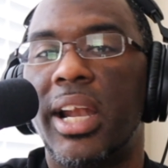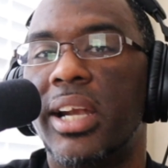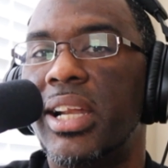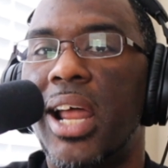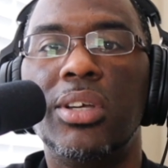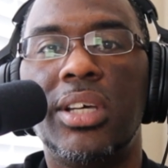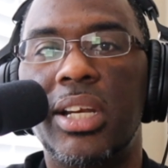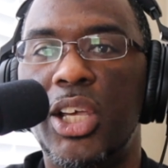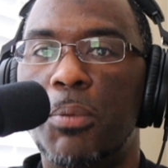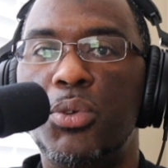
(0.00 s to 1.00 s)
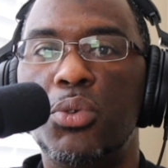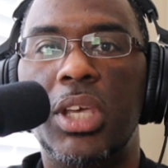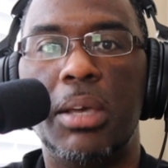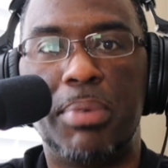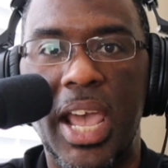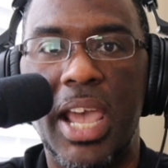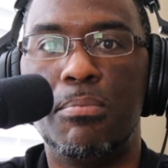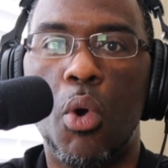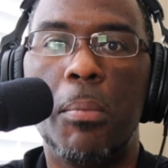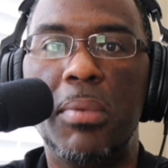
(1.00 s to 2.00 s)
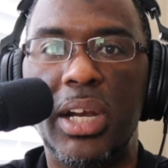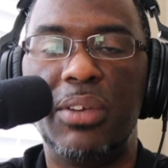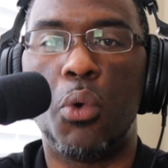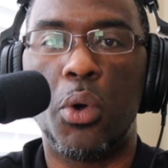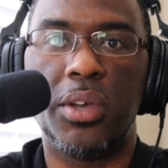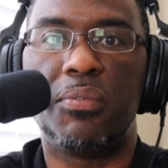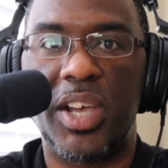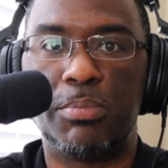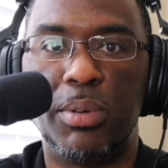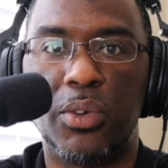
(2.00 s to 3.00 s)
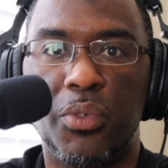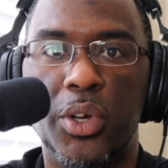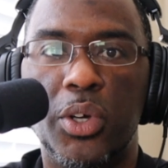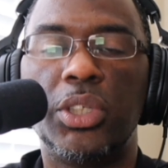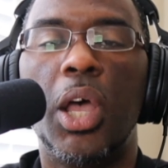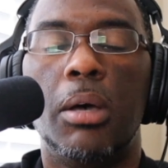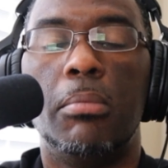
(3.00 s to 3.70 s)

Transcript: that are not only going to help you get paid more money for your Facebook Reels,